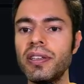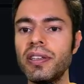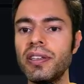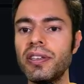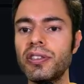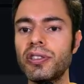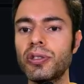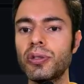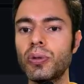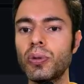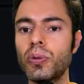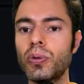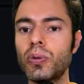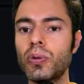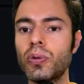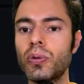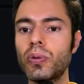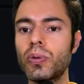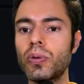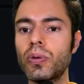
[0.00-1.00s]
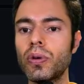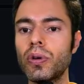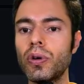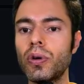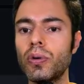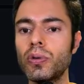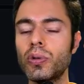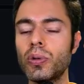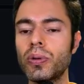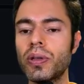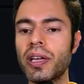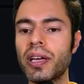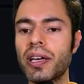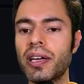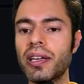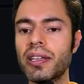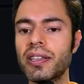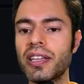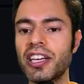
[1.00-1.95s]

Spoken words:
is to go to the